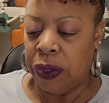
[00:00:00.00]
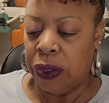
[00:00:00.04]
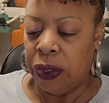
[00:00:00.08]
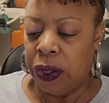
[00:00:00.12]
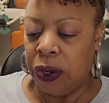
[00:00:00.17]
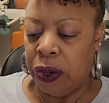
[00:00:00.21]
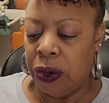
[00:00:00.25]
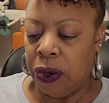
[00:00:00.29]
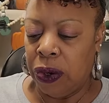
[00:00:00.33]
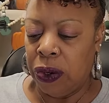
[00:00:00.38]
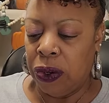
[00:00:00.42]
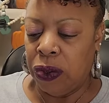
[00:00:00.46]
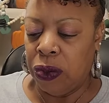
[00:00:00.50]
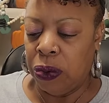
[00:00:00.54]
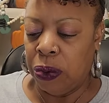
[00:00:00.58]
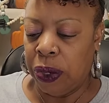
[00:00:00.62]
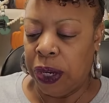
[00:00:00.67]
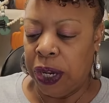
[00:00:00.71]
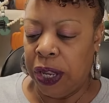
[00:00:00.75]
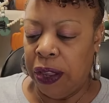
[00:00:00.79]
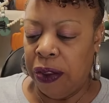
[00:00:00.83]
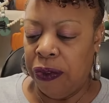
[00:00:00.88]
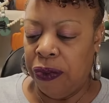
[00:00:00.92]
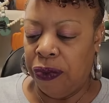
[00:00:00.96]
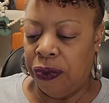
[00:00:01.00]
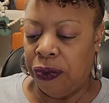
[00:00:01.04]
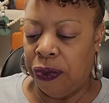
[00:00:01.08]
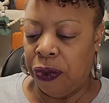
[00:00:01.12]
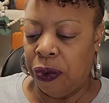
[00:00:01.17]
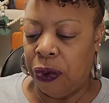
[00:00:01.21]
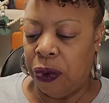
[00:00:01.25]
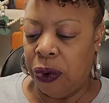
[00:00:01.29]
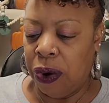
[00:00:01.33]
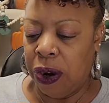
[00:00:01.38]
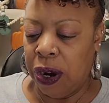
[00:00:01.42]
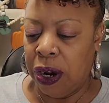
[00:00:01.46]
third twenty
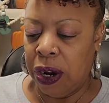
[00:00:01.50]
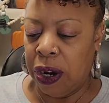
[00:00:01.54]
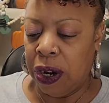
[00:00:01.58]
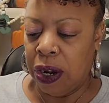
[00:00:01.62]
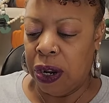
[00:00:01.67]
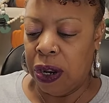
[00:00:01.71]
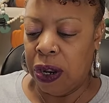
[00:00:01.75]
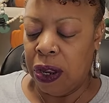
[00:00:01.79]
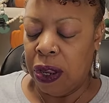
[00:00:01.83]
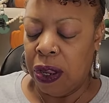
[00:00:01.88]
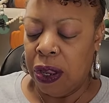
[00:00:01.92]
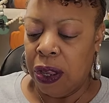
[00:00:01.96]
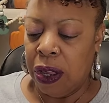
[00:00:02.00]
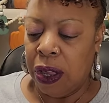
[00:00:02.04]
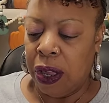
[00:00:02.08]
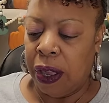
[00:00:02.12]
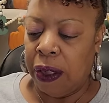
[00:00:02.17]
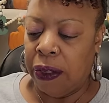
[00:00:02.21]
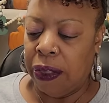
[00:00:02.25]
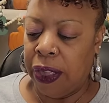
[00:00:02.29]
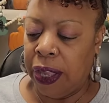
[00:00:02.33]
four. I